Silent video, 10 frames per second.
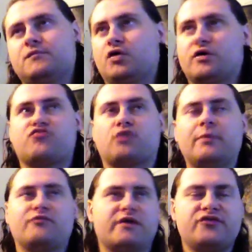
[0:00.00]
or as
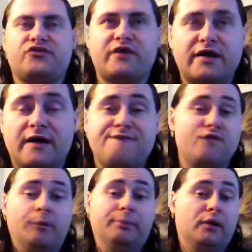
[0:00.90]
Roman Reigns said it, a
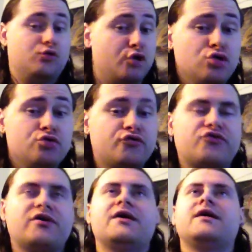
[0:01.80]
full-blown
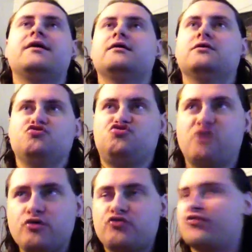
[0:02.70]
Uso.
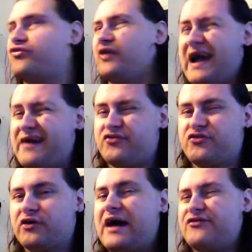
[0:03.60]
Jey Uso still has
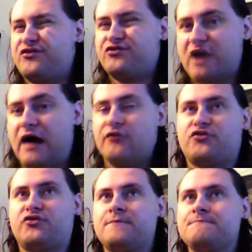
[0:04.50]
still has his
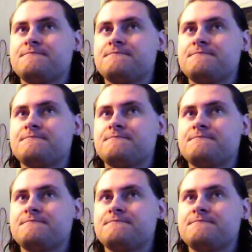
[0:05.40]
doubts.